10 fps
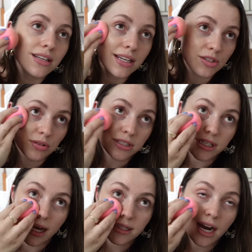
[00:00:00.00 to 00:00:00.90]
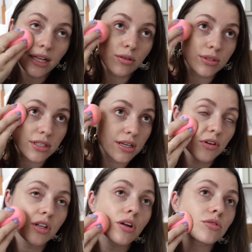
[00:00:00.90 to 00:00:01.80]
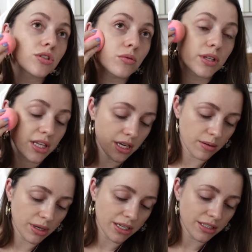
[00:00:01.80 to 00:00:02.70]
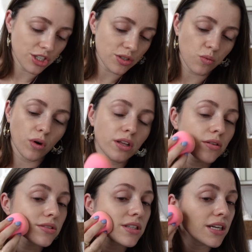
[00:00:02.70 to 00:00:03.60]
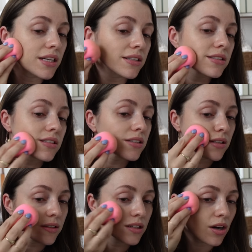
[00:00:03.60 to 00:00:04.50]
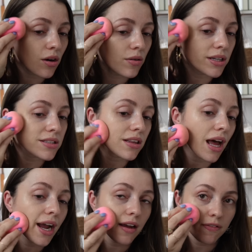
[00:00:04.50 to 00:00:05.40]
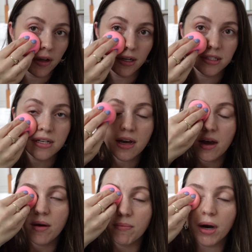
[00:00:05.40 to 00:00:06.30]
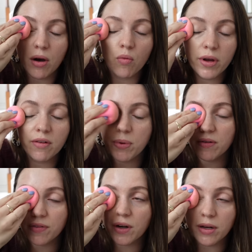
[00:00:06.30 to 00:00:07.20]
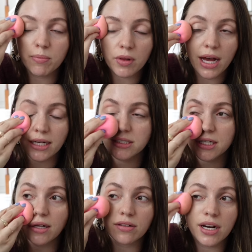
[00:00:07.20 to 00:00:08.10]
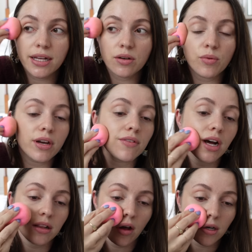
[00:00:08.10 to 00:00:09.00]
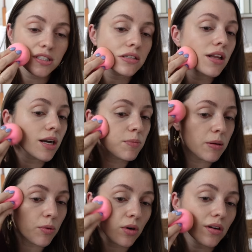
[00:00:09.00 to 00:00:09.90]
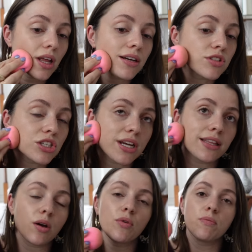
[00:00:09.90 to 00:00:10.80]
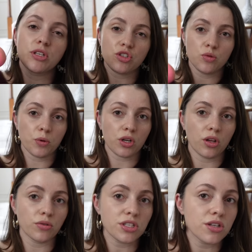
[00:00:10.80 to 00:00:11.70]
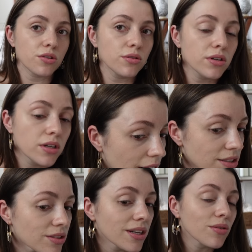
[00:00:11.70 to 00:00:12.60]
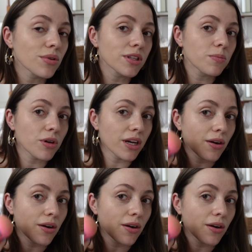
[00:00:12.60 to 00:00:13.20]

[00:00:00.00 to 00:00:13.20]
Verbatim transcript: it's really sad. Tyler was even closer with him, and it's just one of those things, you know, it's life, and it's, but we have been very blessed, Tyler and I, that we have not lost a lot of people in our lives just yet that we've been super close to. That's looking really pretty.